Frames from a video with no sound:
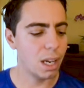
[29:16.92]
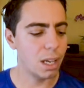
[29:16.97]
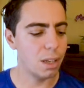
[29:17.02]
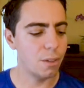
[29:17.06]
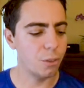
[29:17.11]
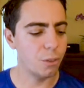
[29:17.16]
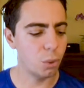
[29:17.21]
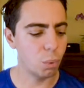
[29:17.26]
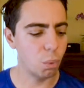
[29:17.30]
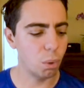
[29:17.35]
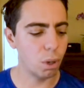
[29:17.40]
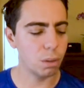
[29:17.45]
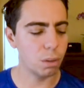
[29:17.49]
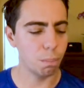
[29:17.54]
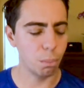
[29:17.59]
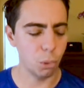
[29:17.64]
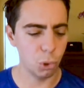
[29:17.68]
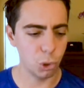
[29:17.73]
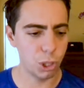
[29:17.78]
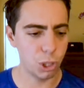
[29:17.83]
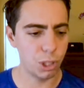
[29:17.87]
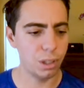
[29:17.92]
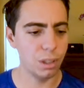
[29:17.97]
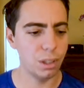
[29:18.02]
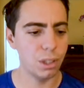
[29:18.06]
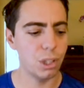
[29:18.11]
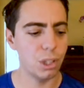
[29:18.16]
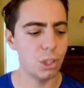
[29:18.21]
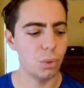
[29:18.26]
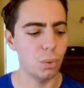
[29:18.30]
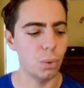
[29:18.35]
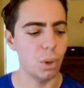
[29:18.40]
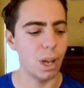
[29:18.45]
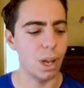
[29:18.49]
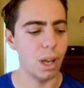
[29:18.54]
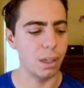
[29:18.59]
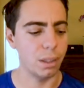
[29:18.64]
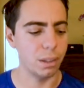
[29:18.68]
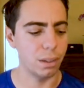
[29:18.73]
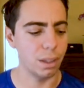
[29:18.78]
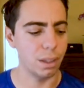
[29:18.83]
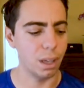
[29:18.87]
if you want machines to
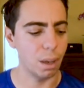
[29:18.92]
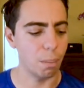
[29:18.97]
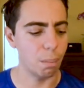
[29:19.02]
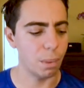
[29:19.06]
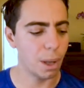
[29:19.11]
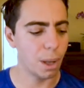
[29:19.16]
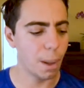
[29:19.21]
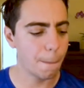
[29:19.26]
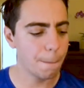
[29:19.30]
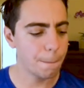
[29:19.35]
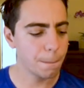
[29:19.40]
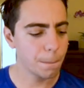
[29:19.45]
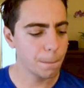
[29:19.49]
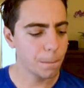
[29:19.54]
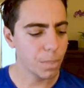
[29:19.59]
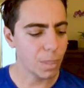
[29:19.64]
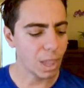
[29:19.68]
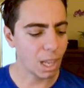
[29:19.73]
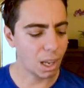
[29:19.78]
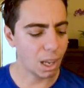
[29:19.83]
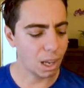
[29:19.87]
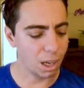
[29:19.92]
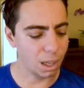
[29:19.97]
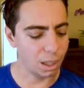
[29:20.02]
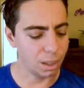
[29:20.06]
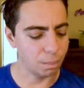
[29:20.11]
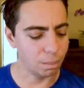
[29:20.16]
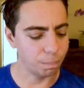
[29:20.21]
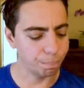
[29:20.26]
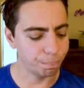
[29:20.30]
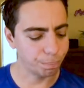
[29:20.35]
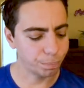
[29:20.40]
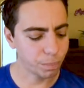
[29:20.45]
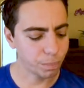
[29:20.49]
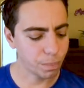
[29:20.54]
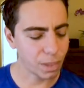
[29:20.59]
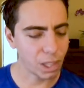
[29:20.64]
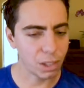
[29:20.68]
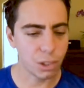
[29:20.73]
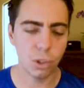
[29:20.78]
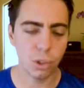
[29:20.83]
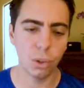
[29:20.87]
edit them. Um,
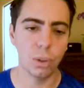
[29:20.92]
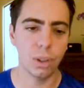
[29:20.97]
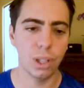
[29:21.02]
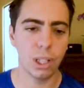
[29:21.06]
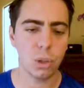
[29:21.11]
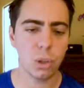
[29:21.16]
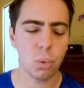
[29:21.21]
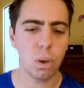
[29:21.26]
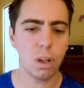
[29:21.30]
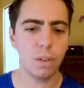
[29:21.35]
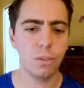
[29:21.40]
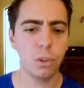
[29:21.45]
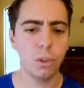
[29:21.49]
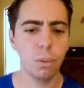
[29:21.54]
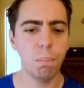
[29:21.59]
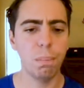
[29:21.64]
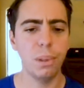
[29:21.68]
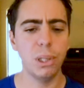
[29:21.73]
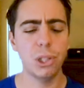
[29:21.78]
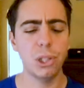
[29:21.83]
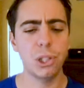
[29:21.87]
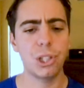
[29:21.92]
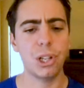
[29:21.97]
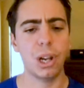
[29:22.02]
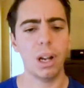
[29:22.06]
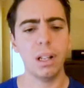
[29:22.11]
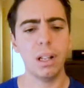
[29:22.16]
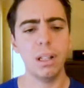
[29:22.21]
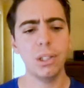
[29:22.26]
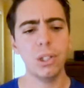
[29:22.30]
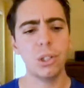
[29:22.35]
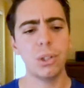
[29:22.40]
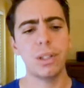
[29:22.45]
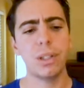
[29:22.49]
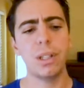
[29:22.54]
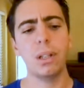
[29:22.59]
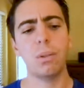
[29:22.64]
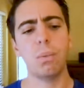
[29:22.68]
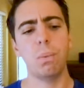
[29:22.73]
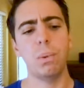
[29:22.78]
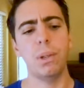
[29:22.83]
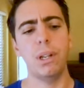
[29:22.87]
so that's one of the big challenge
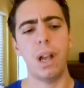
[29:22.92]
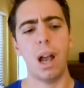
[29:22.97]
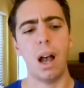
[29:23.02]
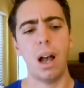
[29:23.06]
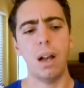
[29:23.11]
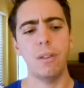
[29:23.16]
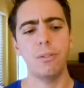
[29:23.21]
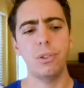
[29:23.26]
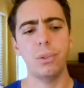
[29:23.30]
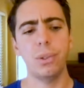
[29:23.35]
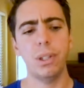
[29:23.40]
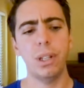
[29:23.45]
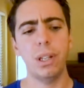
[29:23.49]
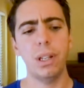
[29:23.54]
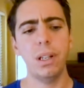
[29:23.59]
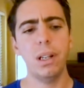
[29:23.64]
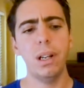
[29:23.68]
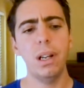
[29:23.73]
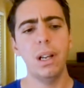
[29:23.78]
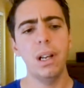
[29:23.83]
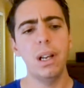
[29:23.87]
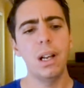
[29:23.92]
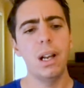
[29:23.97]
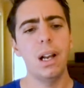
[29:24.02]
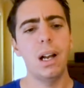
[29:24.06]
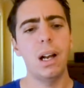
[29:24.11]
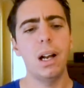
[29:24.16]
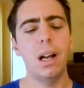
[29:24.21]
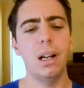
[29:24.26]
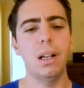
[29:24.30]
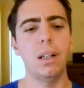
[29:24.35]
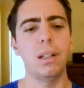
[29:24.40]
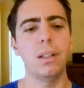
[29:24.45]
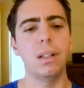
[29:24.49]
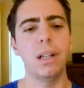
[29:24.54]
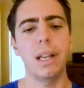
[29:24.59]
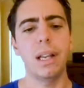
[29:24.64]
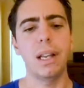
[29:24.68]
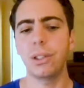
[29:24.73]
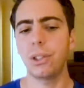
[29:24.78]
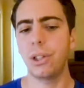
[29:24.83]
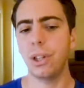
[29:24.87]
that we have today.
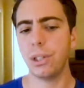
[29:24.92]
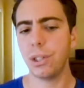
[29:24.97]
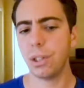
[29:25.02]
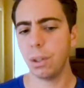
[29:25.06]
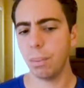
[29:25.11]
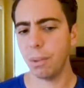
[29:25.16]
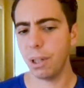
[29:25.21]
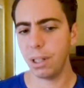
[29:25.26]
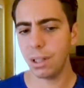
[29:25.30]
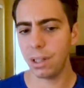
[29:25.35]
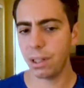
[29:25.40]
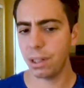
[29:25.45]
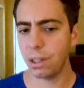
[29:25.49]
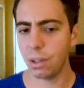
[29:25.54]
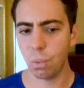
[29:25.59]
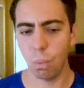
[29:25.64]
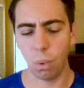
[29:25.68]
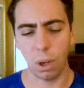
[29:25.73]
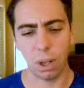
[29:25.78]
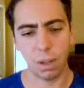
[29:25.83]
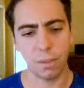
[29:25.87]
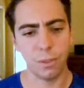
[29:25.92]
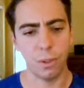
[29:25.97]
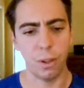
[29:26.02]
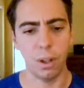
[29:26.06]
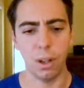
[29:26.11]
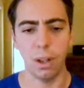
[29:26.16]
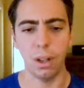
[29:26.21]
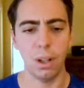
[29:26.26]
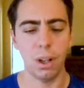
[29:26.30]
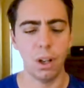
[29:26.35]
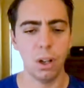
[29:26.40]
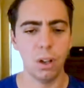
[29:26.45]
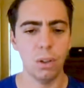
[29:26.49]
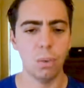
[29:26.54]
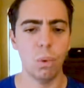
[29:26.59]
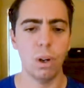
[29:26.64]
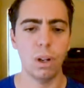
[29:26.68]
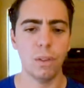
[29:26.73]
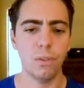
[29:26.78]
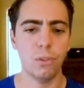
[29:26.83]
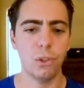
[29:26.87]
And Customize is one
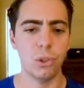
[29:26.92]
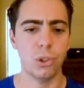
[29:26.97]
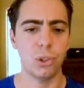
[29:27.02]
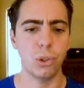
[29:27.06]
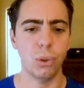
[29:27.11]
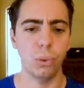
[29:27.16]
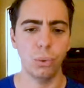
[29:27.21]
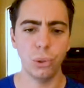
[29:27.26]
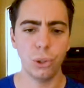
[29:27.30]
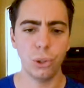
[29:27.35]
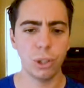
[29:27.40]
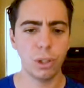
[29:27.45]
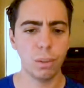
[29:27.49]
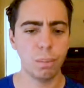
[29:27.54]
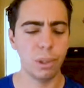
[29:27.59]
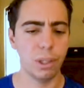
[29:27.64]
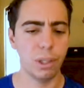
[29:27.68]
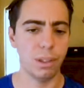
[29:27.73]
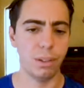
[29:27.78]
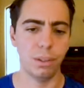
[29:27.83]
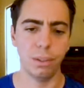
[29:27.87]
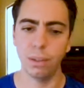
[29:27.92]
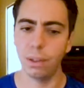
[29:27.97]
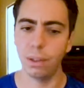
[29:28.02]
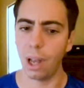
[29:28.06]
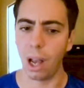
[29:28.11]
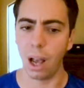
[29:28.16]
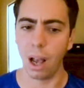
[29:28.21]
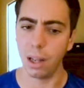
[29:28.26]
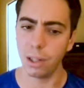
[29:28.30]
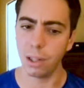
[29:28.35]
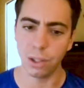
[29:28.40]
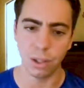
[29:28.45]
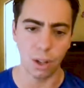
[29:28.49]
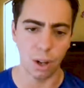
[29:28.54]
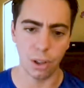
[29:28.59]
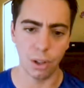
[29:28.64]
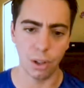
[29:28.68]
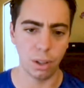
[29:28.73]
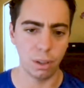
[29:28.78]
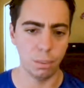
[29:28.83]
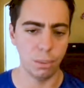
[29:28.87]
of the solution, but it has
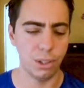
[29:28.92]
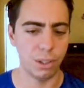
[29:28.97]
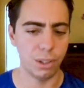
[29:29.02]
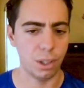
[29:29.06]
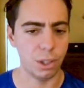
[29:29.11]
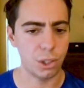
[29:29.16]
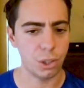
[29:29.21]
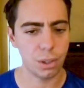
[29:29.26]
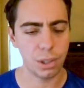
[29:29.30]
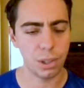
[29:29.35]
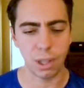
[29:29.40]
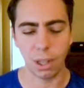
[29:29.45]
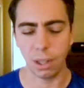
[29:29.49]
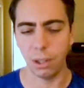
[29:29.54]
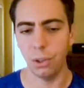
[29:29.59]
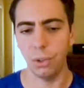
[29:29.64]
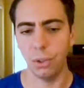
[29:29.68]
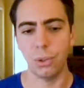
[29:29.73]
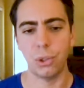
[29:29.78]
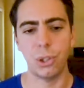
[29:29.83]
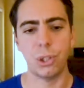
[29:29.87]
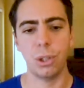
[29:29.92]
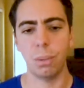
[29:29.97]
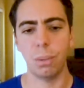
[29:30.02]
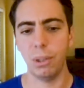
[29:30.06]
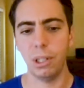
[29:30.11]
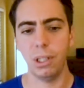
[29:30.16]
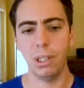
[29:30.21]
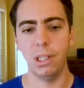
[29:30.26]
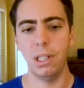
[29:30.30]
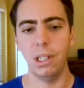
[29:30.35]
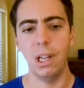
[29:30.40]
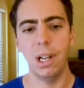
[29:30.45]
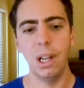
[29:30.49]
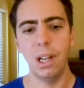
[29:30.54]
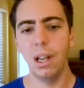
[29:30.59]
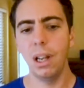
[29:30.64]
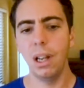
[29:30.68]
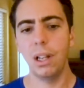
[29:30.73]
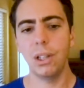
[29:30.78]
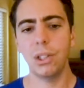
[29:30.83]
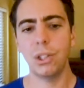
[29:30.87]
other limitations. I know so many
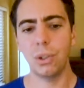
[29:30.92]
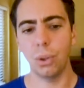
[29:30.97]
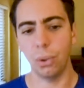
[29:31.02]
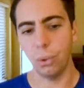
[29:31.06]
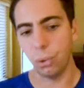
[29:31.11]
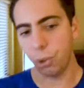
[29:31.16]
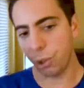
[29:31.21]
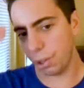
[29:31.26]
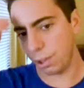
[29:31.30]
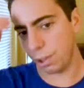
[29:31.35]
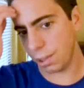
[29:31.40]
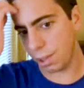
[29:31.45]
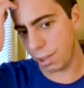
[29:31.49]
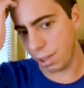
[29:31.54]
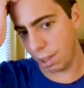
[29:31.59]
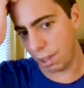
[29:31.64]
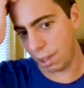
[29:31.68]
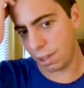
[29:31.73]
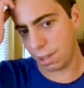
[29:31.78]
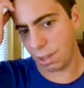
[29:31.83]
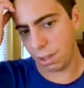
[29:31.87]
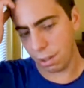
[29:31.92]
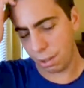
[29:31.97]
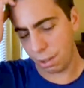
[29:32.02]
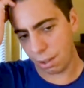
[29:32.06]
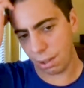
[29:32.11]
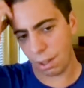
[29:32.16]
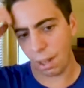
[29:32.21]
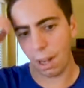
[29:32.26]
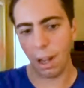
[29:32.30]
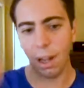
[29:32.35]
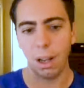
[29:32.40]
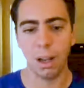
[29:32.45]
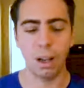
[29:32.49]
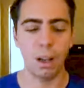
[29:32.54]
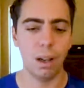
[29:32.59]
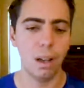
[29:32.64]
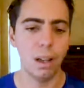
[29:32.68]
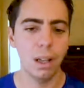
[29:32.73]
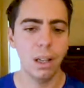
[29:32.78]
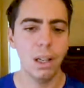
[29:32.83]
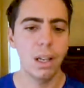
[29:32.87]
solutions exist
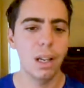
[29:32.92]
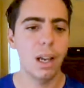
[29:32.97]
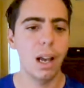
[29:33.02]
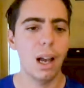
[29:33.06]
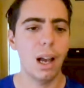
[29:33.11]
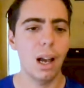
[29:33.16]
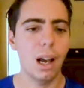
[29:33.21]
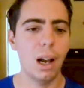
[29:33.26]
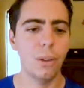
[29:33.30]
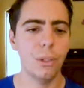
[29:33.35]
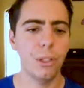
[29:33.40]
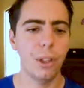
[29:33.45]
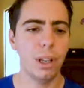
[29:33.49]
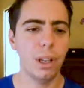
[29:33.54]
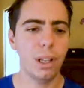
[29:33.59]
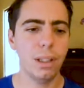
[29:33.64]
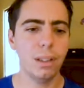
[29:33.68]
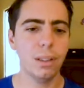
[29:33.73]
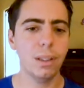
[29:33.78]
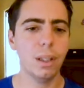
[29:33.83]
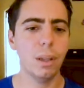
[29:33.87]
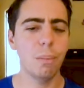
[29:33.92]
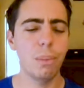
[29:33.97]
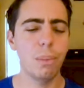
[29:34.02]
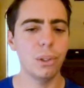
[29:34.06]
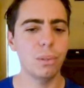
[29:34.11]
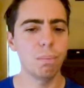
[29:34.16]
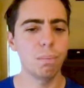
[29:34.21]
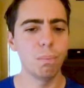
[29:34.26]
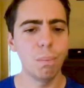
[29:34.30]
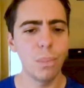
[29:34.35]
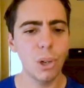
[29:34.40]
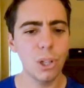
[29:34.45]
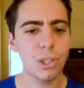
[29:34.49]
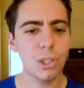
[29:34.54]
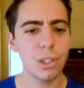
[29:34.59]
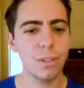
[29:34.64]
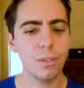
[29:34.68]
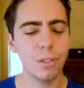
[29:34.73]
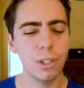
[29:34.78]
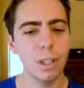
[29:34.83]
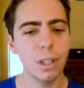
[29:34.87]
out there, but
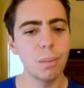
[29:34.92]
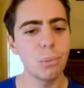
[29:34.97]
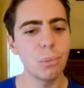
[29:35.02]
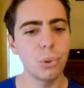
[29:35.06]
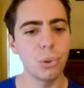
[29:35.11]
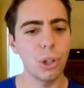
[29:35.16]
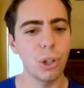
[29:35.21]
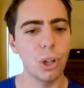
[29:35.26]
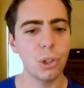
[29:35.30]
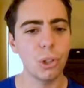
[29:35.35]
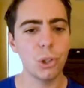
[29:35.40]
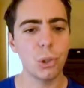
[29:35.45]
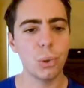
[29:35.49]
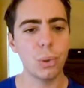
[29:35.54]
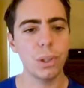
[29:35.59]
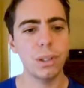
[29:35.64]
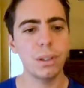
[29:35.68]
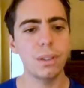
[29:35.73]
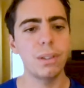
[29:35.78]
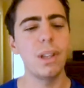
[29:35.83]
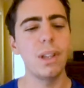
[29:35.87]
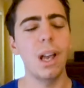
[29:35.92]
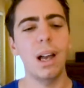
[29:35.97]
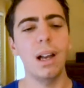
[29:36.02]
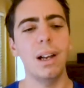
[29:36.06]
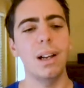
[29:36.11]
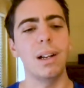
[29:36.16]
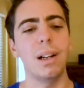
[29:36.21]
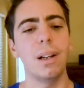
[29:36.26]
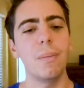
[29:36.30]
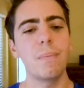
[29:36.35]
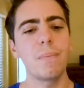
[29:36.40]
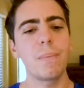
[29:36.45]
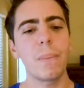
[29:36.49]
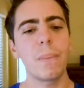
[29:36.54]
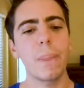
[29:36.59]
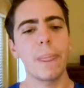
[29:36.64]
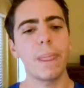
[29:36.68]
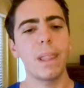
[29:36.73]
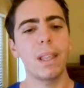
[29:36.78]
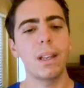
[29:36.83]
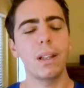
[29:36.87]
most of them do not treat
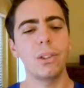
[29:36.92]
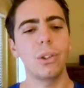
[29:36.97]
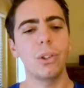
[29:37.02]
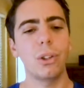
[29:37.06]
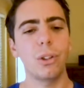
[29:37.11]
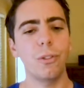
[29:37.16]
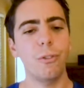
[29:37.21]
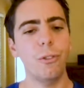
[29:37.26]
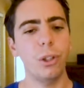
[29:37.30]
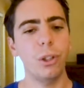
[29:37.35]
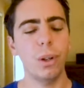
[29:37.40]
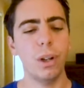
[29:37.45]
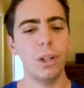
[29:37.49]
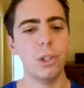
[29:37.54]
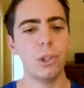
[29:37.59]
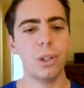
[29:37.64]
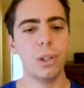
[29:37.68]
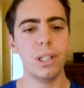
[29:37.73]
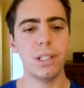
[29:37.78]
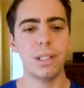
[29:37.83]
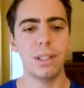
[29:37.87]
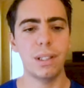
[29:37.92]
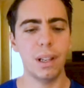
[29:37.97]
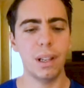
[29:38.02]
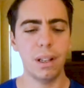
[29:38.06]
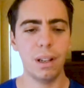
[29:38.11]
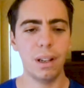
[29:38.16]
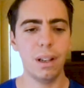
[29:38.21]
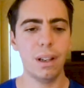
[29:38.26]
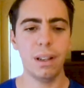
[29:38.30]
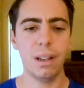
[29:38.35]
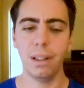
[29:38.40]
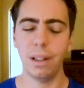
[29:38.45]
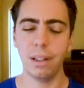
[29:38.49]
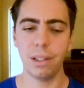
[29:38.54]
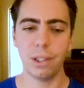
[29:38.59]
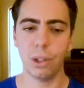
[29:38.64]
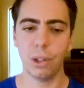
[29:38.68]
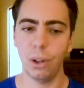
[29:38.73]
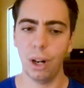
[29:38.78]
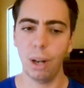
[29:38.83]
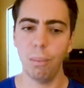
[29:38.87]
the configuration as data and
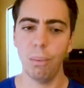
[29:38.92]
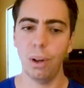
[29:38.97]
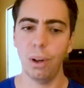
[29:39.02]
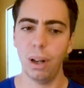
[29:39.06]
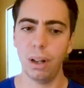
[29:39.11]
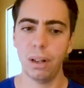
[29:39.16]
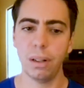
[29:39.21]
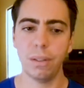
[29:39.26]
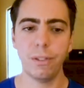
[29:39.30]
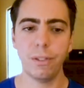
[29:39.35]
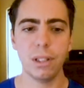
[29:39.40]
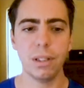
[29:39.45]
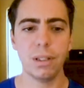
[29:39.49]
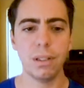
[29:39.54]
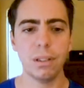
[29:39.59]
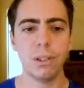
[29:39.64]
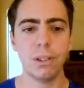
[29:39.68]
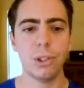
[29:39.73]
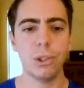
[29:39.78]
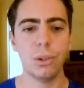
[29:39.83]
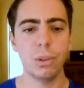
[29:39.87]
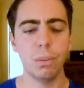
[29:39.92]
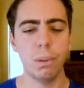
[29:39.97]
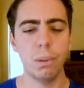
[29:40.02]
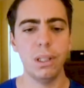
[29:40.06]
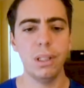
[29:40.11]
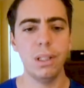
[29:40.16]
as collaborative as it should